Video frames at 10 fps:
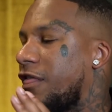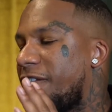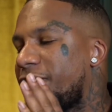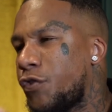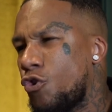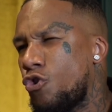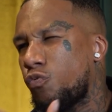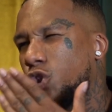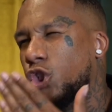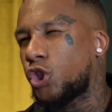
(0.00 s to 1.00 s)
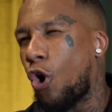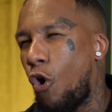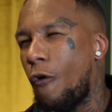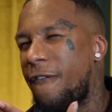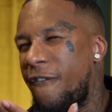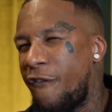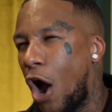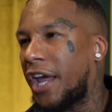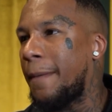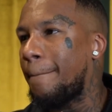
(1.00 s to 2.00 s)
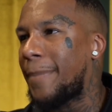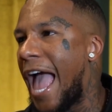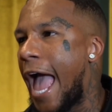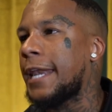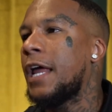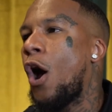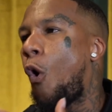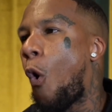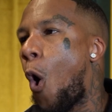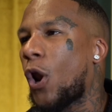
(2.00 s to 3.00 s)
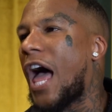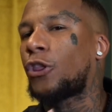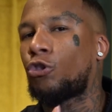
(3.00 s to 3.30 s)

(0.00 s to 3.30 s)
The food was so fucking bad. All I thought